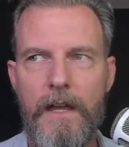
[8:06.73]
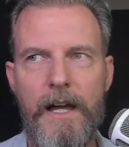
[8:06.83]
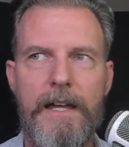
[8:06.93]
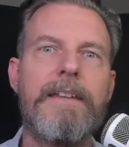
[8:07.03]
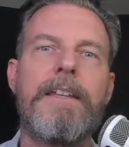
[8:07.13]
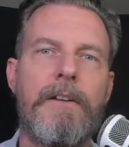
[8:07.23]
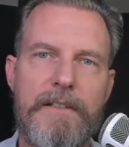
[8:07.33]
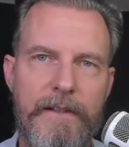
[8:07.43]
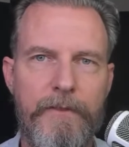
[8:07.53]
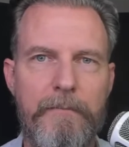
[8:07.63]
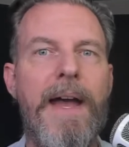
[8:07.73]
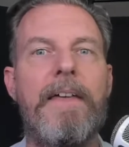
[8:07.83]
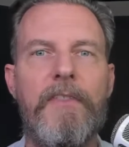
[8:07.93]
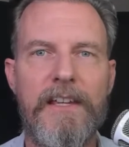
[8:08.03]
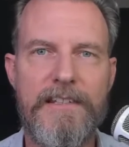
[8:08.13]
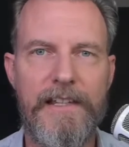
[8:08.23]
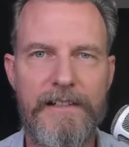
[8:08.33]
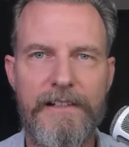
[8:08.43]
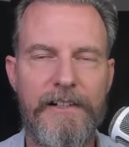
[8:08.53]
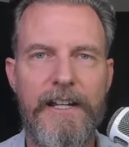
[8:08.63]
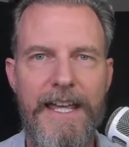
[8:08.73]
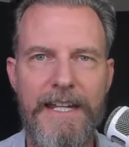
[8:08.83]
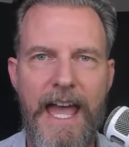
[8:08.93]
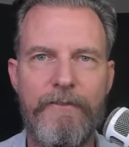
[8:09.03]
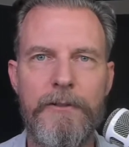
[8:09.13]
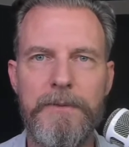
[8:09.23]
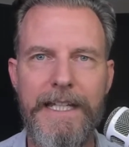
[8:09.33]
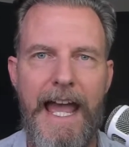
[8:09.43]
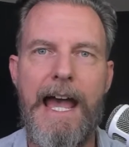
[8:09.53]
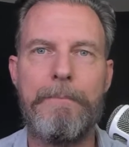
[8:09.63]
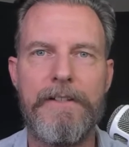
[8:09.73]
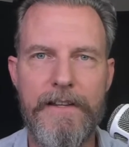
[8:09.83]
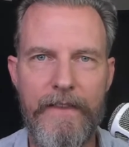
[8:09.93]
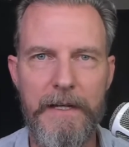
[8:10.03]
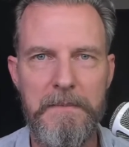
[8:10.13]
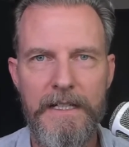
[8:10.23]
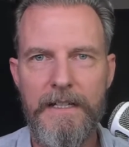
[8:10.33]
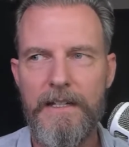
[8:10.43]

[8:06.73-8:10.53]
except for bad things that are going to inevitably happen to them.